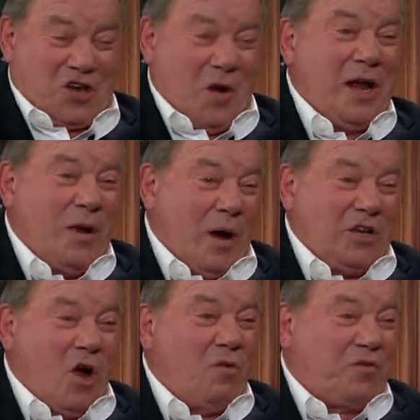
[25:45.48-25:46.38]
so anyway,
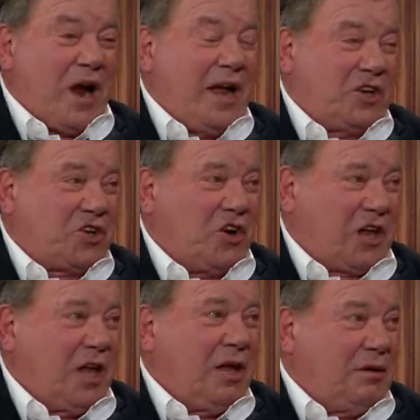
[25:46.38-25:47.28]
don't fry a
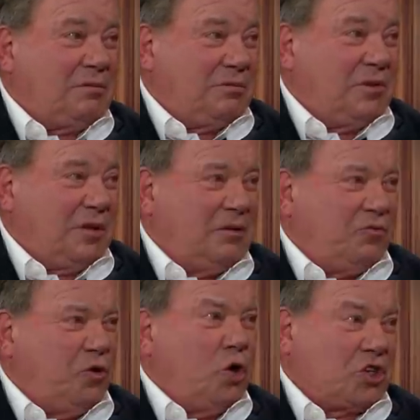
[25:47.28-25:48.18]
turkey
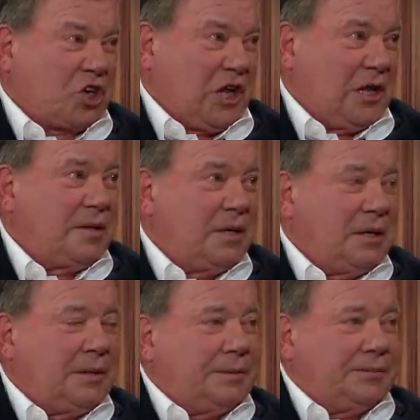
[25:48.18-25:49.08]
Right. Don't
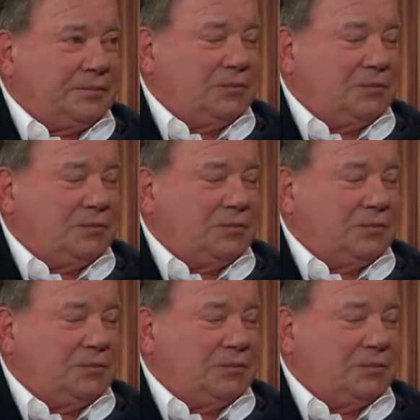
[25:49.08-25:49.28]
don't, don't